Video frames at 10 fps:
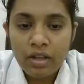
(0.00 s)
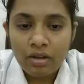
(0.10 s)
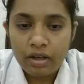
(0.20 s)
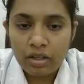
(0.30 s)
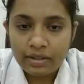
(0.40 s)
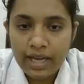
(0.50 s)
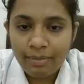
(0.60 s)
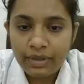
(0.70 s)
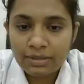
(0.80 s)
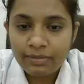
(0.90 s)

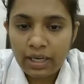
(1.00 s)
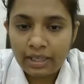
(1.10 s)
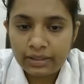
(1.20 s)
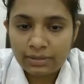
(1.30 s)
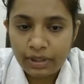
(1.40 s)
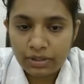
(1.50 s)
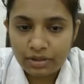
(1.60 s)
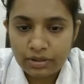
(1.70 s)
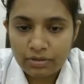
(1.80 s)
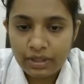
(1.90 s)
diabetes mellitus
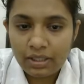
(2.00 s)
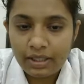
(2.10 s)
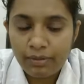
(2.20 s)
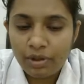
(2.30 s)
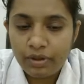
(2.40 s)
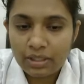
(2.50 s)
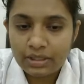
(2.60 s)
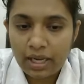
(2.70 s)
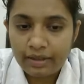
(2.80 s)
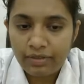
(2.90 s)
patients will
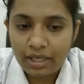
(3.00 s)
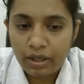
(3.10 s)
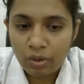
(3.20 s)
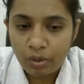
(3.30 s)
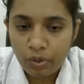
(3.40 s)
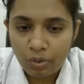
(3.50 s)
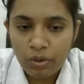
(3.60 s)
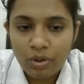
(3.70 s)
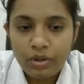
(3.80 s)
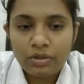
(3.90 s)
immunities are very
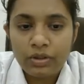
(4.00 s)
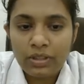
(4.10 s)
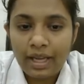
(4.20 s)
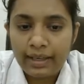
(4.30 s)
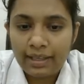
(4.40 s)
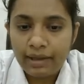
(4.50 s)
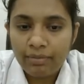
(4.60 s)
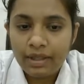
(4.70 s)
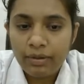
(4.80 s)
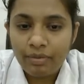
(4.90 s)
low, so that
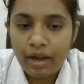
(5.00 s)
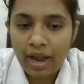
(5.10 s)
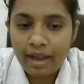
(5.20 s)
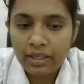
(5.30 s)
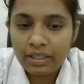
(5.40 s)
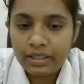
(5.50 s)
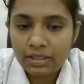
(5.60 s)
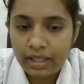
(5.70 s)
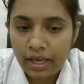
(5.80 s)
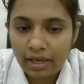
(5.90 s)
time the higher
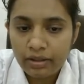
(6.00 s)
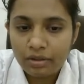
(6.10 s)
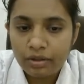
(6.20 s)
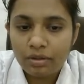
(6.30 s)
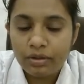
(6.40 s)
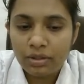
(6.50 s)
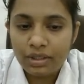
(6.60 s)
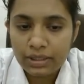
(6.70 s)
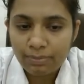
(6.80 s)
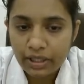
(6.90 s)
risk than
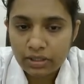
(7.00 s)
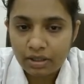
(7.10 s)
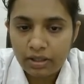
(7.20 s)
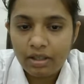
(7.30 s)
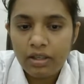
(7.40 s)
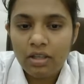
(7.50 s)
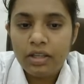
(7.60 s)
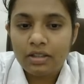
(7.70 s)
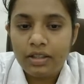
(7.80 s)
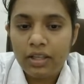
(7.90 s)
this patient.
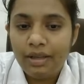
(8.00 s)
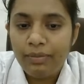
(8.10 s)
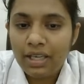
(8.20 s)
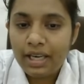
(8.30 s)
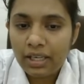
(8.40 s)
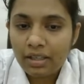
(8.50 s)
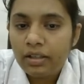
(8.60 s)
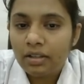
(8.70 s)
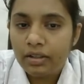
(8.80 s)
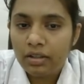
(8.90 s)
The
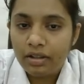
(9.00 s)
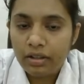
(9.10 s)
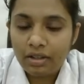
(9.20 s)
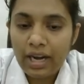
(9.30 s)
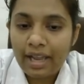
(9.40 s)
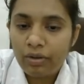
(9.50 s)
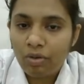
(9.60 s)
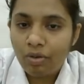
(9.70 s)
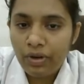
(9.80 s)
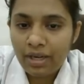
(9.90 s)
immediate, the like
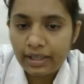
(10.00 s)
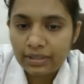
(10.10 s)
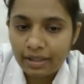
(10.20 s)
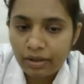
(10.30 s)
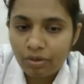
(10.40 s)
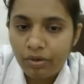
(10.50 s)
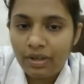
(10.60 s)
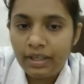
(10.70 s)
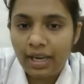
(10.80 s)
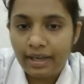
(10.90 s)

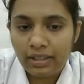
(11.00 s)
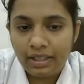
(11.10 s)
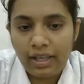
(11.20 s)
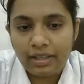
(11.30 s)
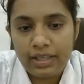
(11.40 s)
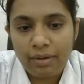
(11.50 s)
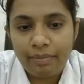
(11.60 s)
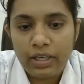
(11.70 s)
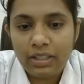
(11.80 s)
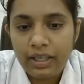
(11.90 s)
COVID-19
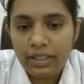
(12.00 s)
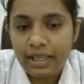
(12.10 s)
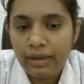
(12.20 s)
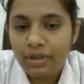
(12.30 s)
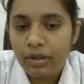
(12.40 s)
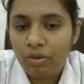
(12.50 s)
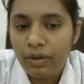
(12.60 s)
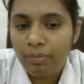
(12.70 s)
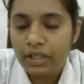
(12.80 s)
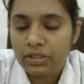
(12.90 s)
example, that time the
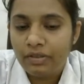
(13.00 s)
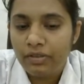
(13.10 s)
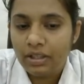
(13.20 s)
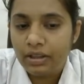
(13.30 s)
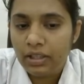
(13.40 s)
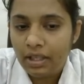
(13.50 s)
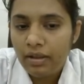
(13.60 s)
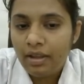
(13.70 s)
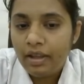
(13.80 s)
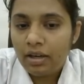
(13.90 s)
COVID patient with
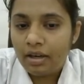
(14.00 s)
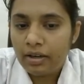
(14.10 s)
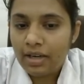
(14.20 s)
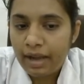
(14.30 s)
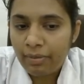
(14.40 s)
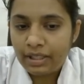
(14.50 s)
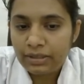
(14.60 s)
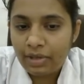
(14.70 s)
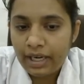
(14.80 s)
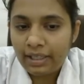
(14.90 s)
the
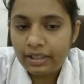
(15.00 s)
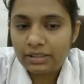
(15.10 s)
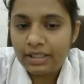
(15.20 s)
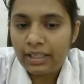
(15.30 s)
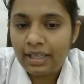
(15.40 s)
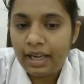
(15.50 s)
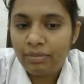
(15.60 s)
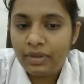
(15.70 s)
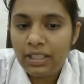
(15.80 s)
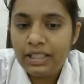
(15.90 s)
diabetes mellitus, that
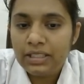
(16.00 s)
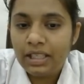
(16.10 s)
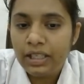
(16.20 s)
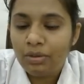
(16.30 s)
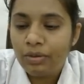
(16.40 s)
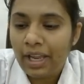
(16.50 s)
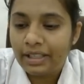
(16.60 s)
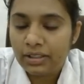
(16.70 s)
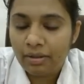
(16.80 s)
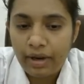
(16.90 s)
time the easily to
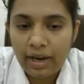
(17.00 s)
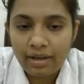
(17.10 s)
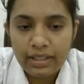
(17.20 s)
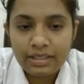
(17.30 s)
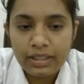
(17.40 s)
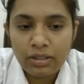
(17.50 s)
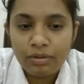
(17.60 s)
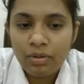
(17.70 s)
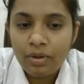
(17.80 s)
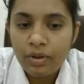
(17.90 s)
catch up and easy
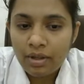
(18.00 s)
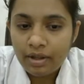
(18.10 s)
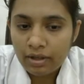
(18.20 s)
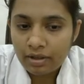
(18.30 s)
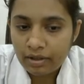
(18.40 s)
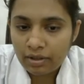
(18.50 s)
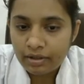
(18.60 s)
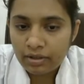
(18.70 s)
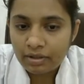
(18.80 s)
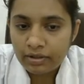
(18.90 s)
to
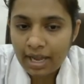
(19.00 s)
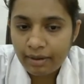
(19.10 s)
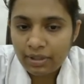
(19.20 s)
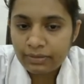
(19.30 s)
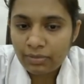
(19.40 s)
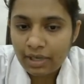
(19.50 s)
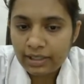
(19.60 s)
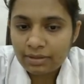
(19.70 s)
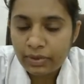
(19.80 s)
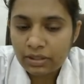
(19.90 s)
diabetes
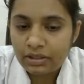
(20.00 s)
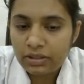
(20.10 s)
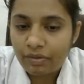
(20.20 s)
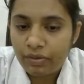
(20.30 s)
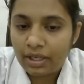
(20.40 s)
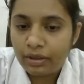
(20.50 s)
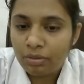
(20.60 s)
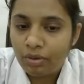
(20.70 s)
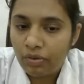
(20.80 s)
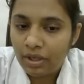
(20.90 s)
mellitus patients suffering
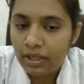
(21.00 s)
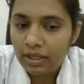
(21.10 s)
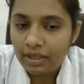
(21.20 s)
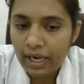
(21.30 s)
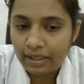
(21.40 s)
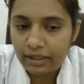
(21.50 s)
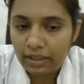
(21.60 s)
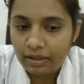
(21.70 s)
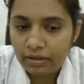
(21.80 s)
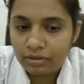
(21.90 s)
to
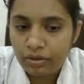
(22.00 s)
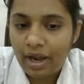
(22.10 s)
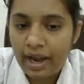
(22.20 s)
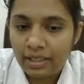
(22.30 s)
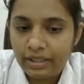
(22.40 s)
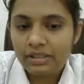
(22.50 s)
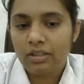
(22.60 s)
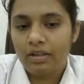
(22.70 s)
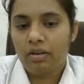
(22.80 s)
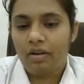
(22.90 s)
COVID-19. So high risk
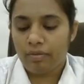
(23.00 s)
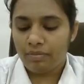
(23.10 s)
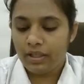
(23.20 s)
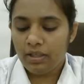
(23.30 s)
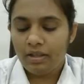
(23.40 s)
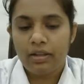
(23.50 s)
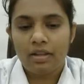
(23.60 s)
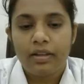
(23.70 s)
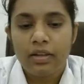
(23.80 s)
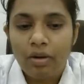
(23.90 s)
of the
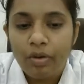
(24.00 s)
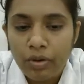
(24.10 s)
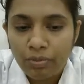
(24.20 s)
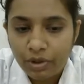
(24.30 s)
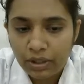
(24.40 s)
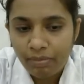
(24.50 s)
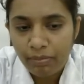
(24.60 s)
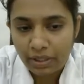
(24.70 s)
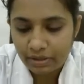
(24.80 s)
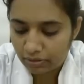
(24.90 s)
low
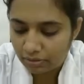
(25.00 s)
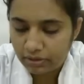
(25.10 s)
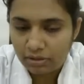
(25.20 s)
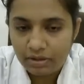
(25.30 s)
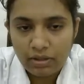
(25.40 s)
immunity patients.